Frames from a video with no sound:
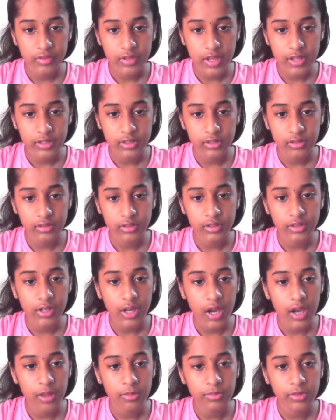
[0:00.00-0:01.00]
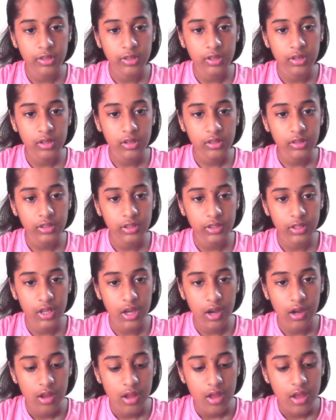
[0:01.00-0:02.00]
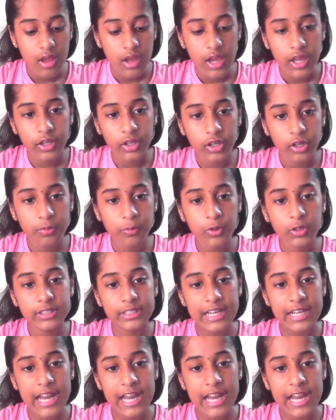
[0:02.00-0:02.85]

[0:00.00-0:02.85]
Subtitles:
That's in the time series. Yeah. And I'm going to put